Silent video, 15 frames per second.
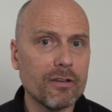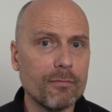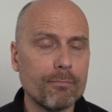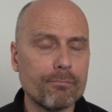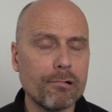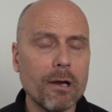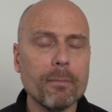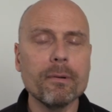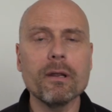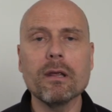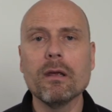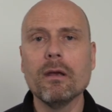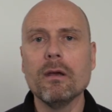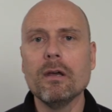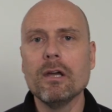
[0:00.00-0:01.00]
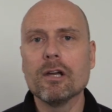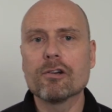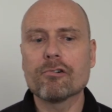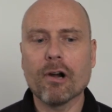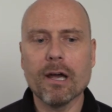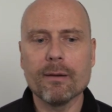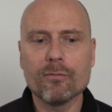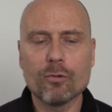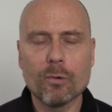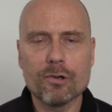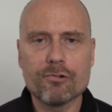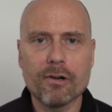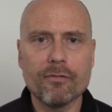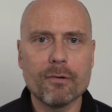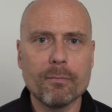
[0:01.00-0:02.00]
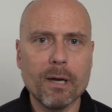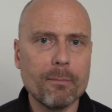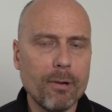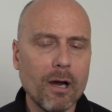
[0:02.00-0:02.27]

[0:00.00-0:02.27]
If property crimes were driven by